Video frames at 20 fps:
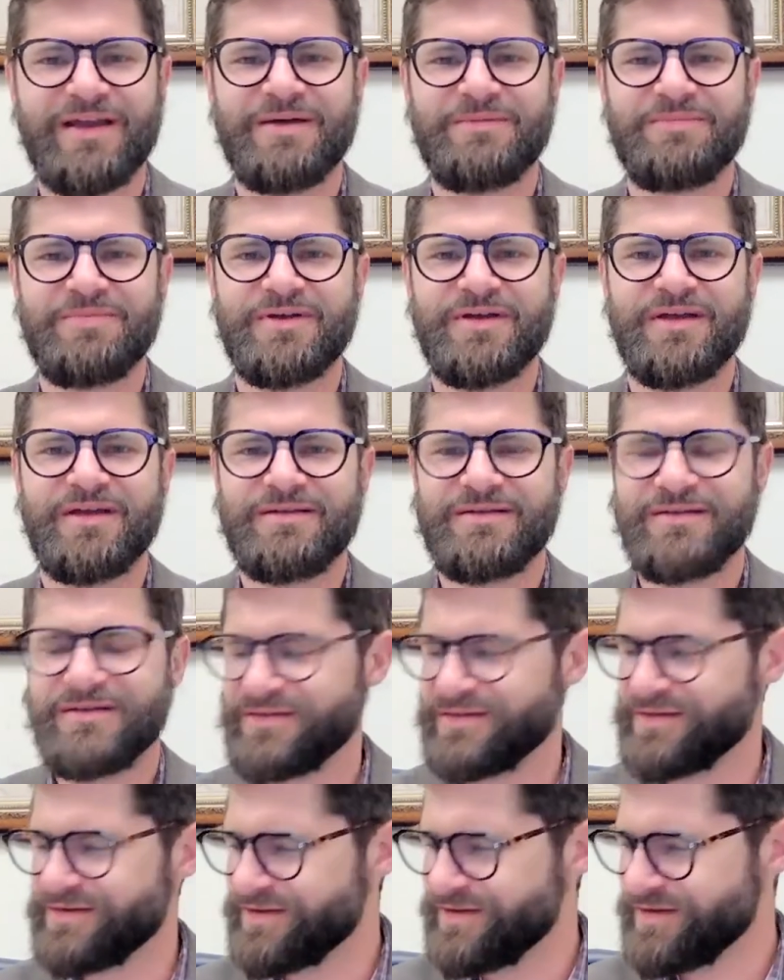apprehended.
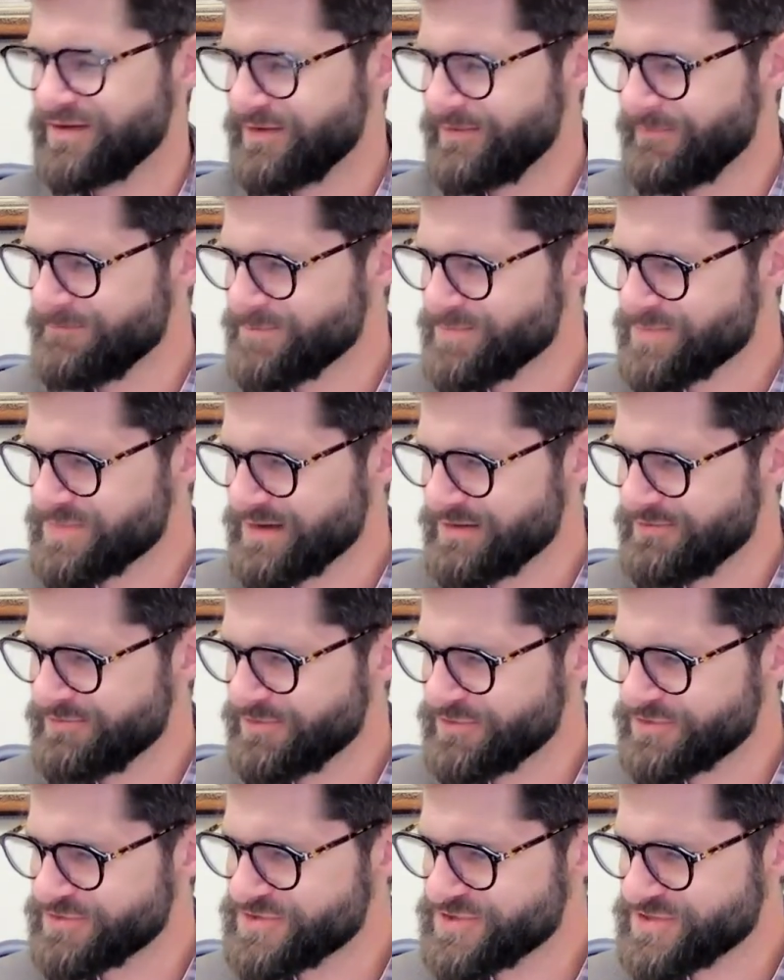
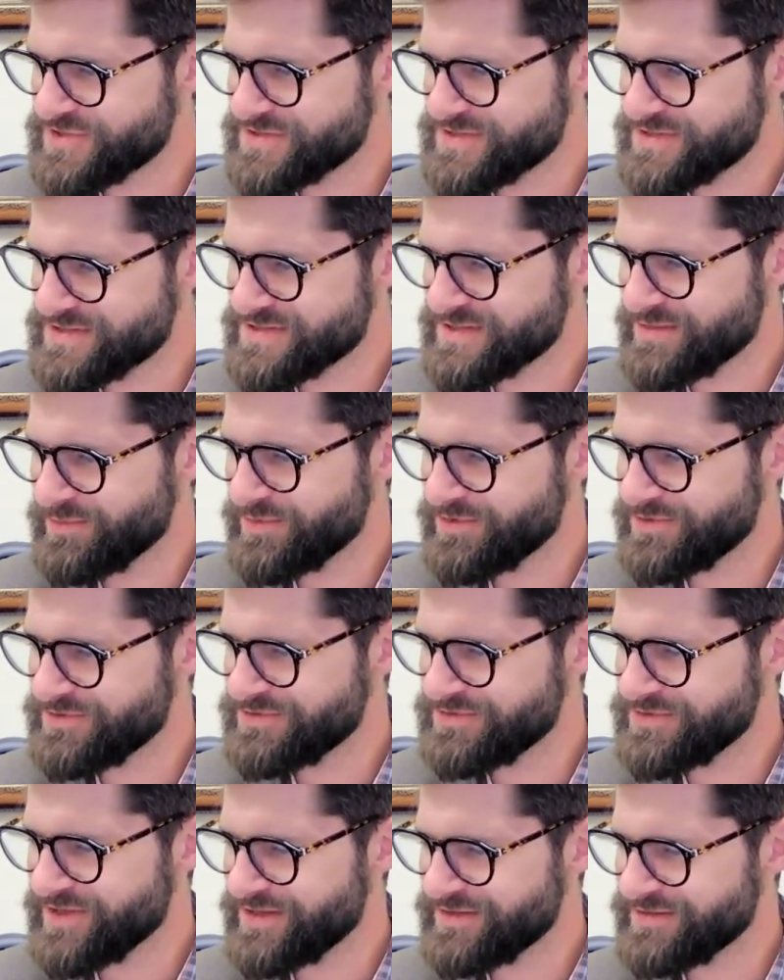For just as someone who
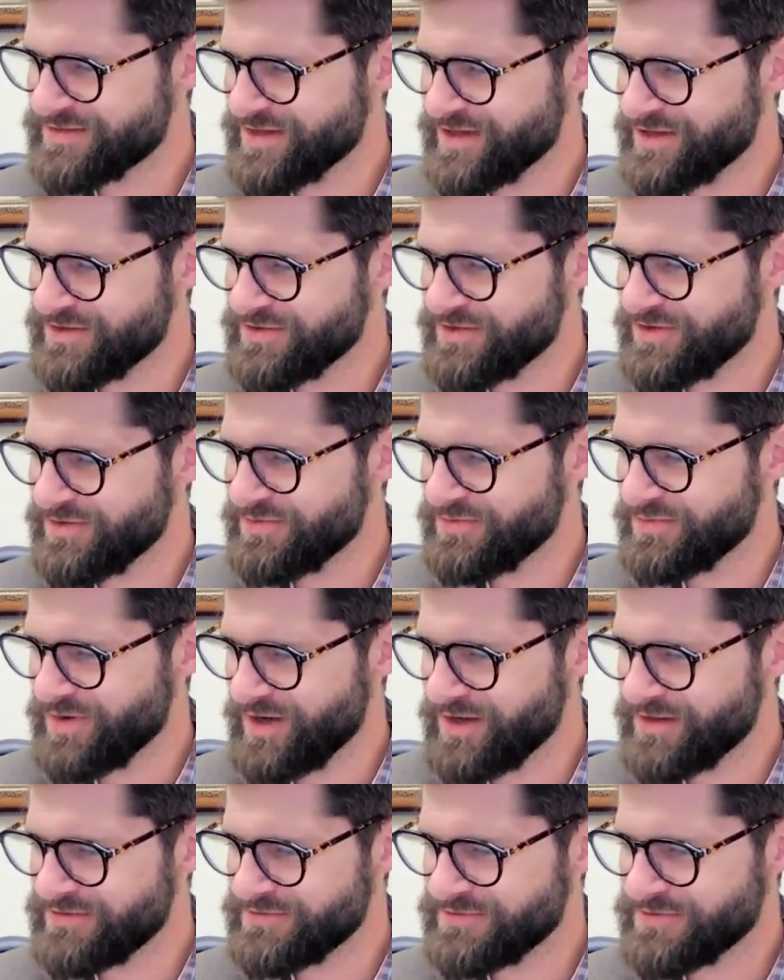does not know
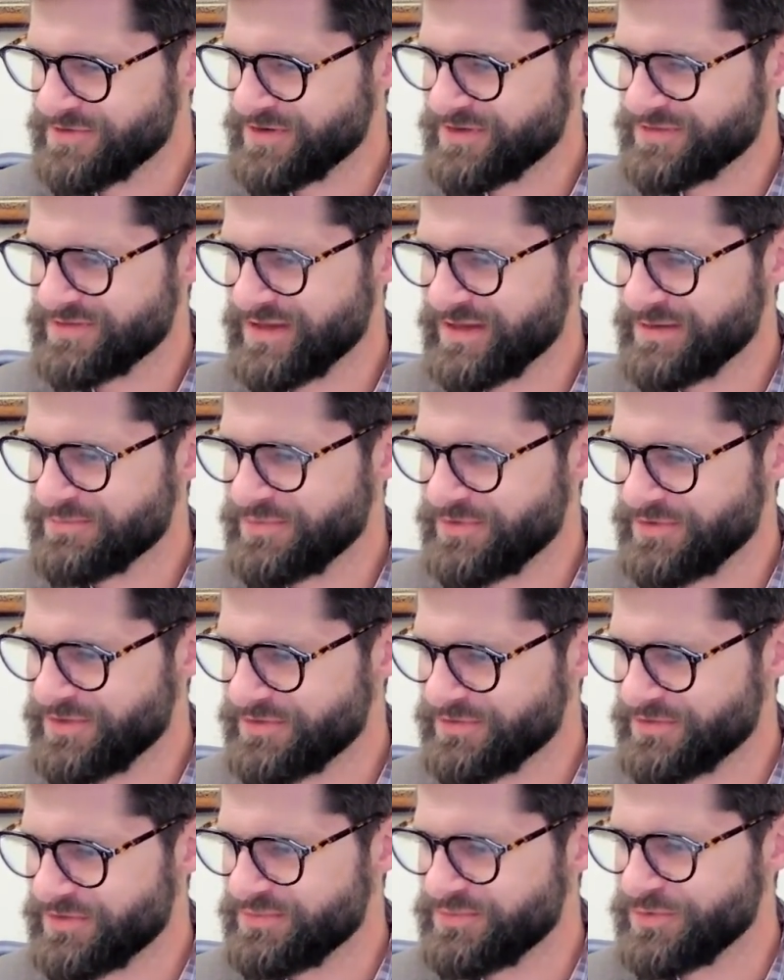what, for example, the
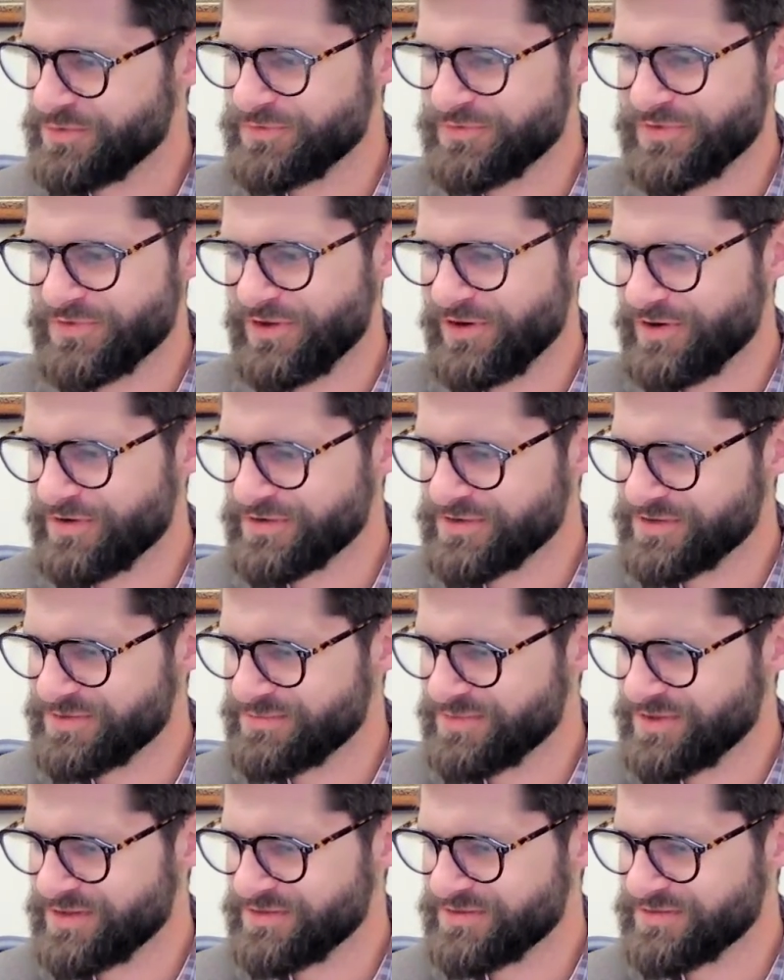removal
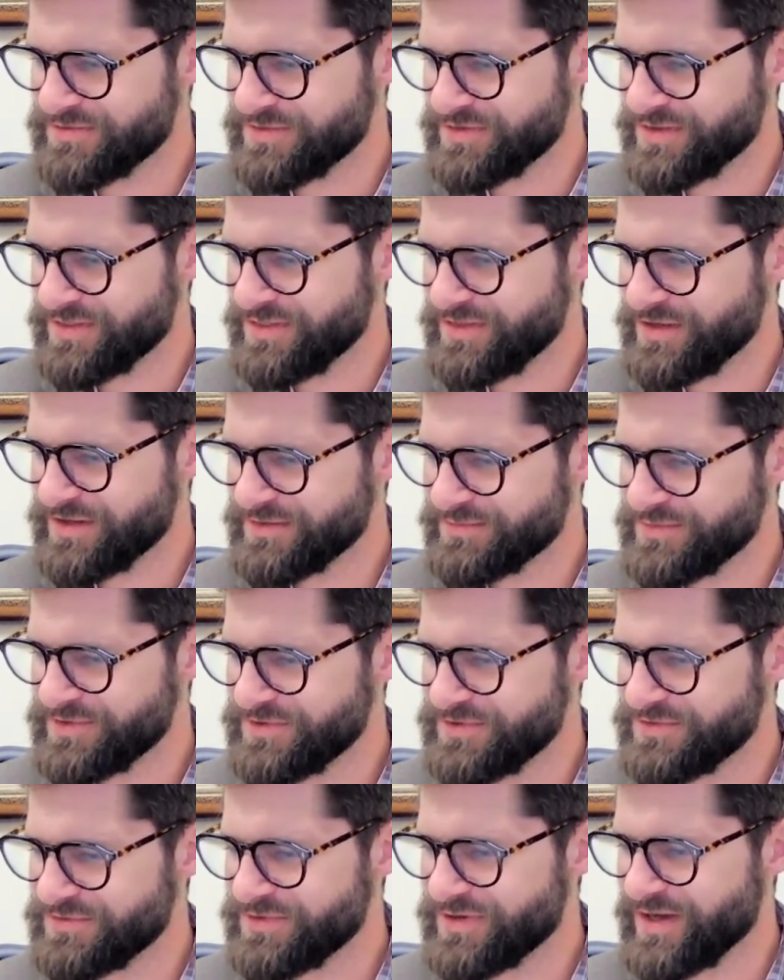argument or the theorem in
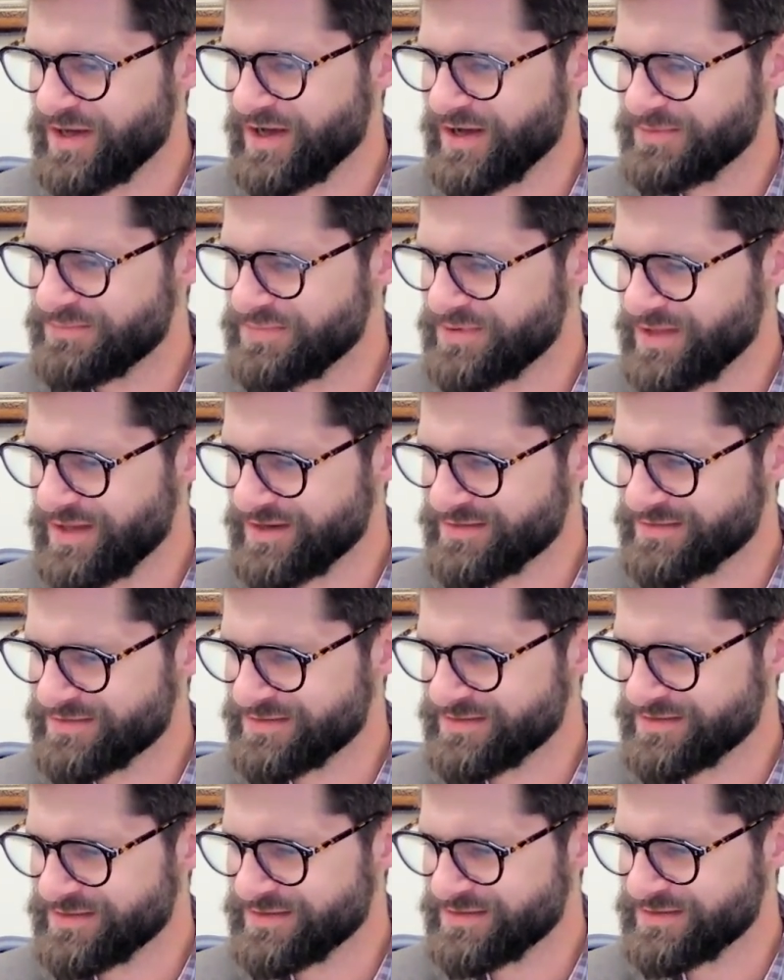2
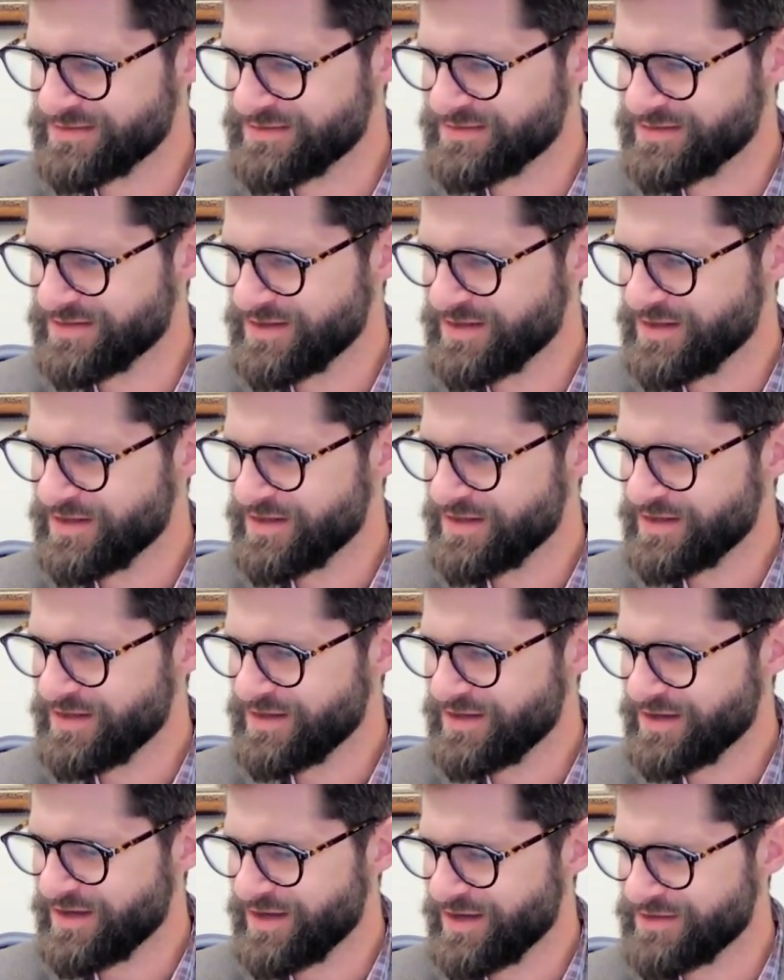complexes is,
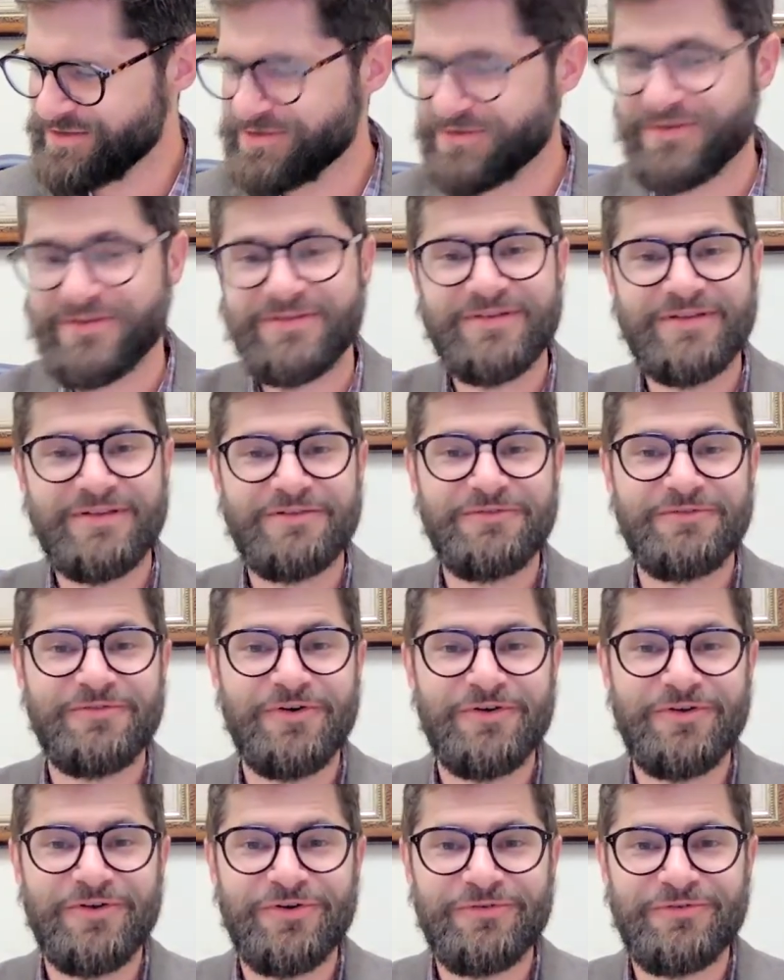and you can see the
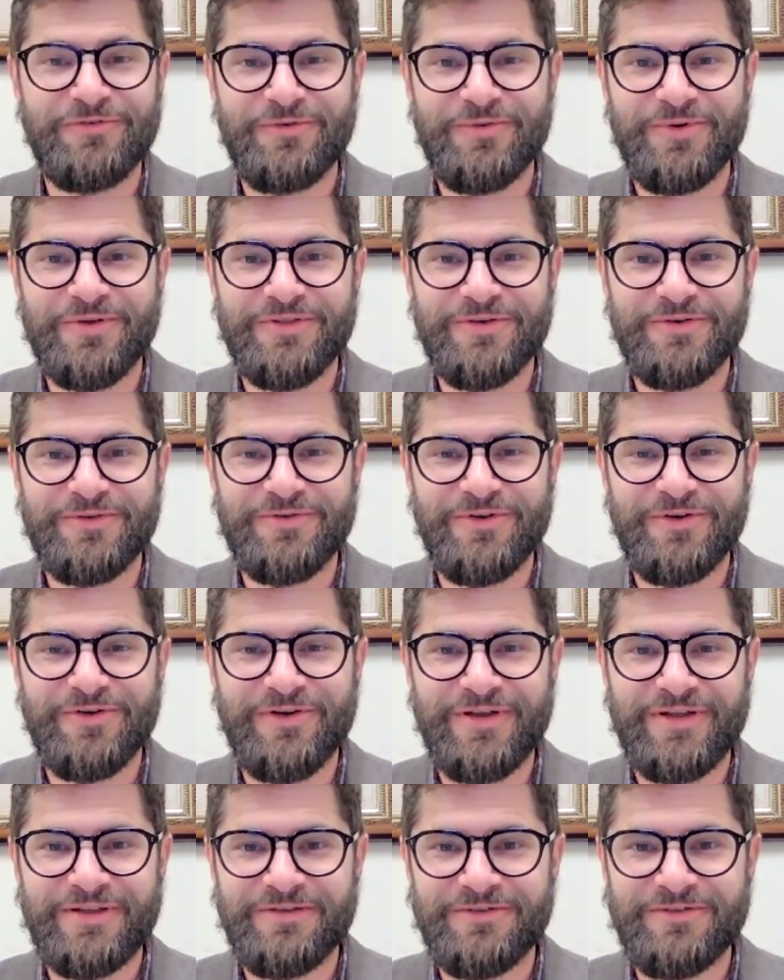footnote for what those are,
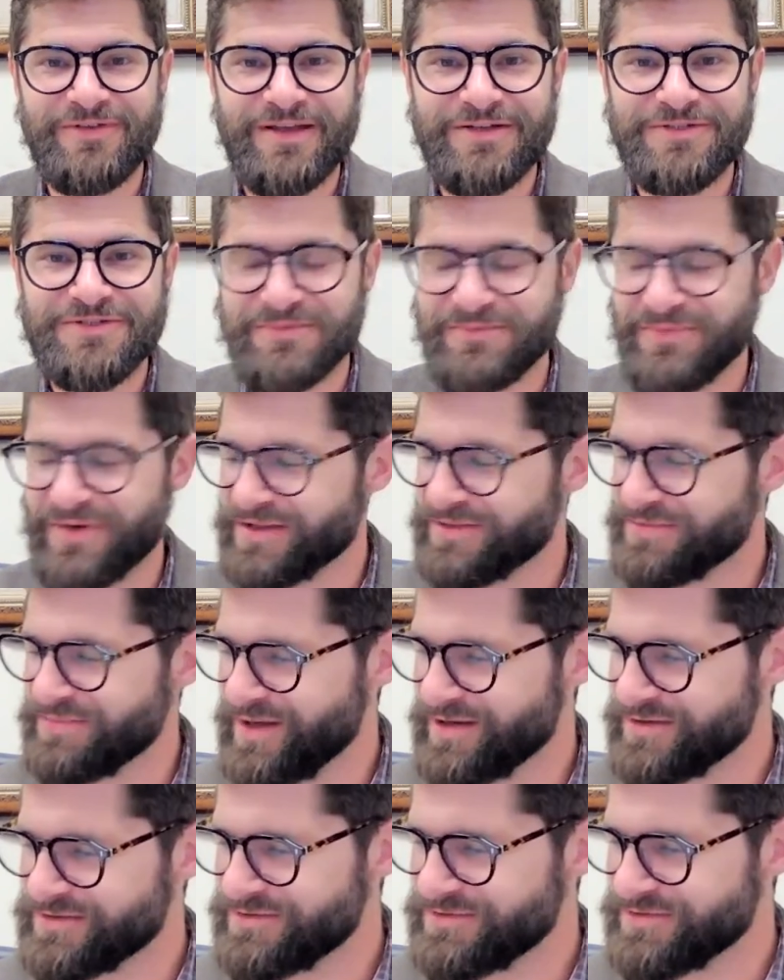those ancient
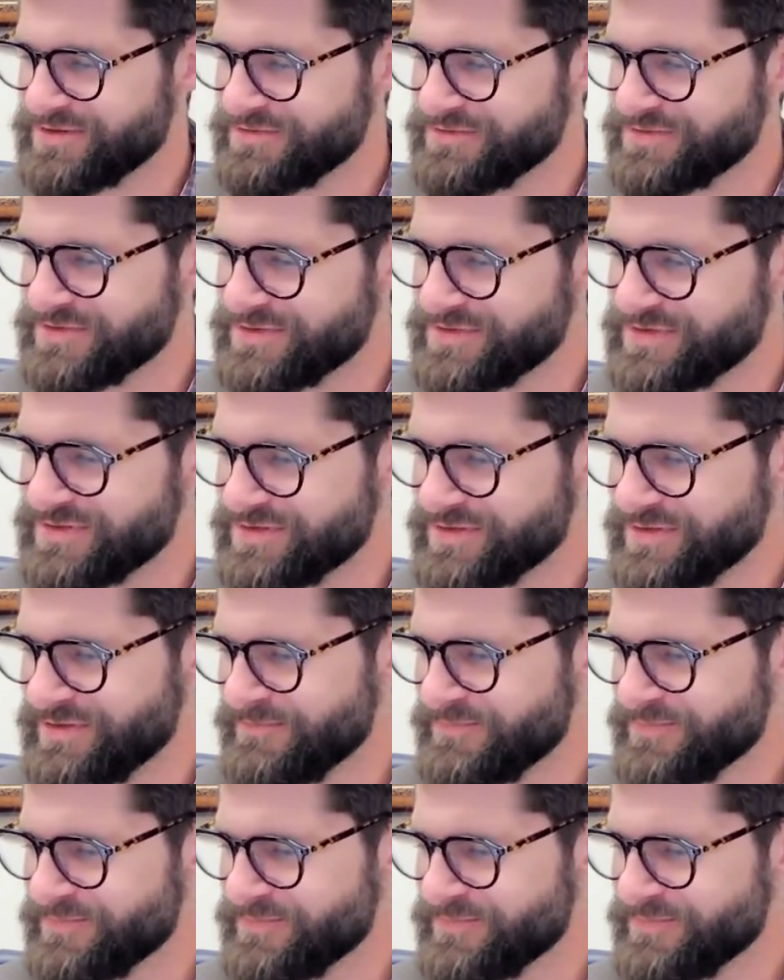mathematical references,